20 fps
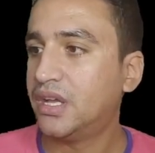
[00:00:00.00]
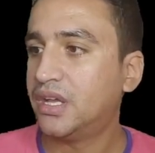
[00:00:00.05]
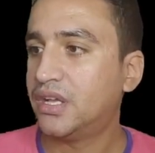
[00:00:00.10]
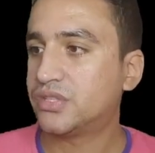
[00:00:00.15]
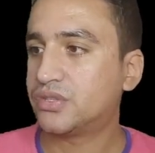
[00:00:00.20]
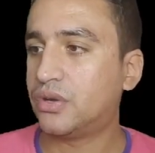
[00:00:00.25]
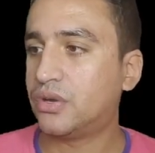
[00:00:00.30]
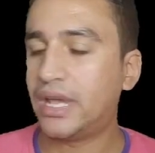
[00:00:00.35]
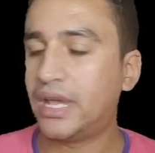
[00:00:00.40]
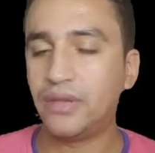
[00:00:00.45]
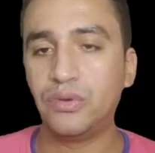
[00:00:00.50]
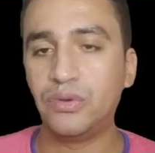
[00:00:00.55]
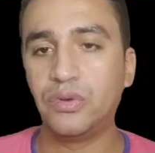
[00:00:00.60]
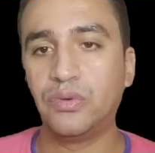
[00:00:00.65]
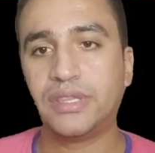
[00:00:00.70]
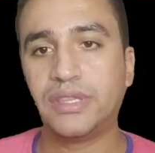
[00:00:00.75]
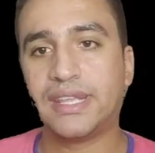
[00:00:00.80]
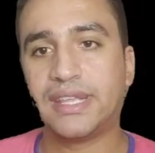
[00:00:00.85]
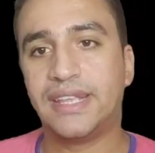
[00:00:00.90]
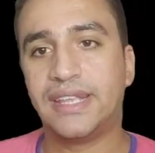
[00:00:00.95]
So I will
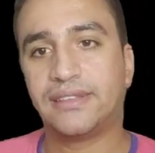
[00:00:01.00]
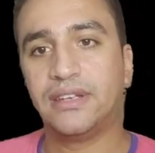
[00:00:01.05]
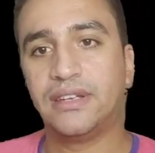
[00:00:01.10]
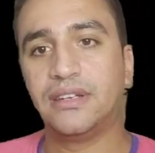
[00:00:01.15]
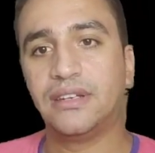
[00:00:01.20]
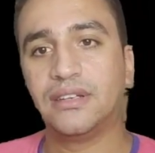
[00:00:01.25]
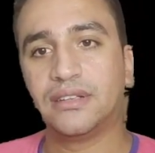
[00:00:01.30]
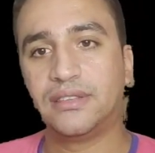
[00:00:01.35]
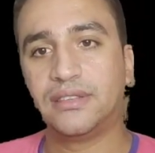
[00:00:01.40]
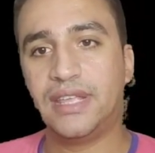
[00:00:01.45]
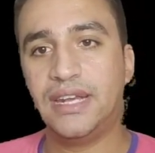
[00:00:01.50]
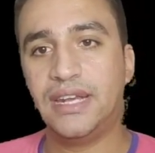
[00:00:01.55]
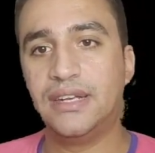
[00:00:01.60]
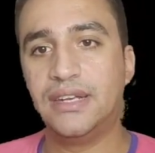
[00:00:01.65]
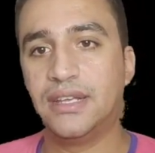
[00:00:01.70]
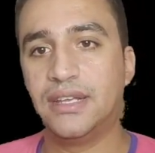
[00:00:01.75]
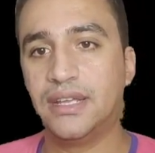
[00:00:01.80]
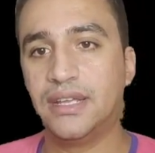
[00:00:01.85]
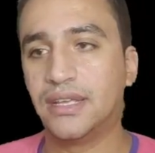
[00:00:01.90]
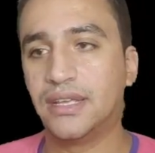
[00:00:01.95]
wait a little till
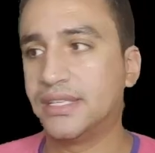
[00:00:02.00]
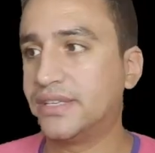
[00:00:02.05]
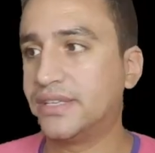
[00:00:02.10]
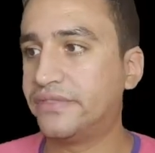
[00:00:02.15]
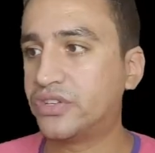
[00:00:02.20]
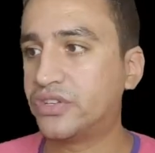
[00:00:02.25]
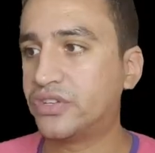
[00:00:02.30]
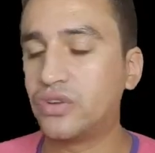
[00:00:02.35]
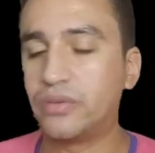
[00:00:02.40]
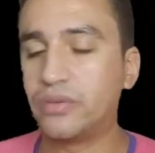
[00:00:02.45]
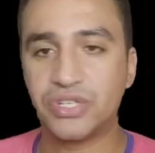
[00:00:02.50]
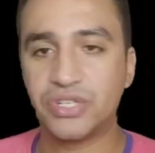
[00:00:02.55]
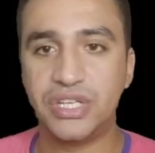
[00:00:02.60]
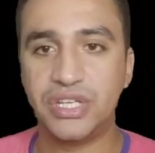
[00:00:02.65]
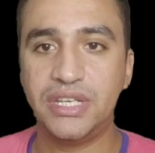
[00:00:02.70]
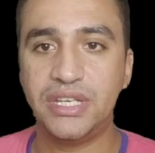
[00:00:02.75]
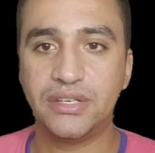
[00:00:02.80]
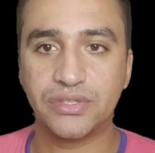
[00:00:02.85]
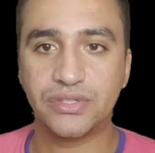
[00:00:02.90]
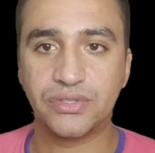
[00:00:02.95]
the virtual
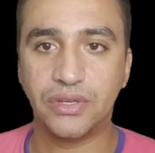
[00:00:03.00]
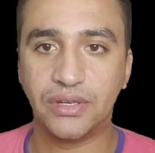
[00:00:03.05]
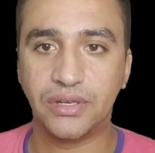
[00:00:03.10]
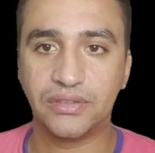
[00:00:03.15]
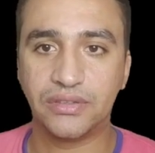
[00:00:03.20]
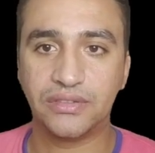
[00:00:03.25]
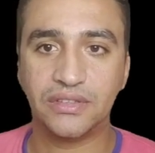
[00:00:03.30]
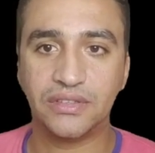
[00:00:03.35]
machine start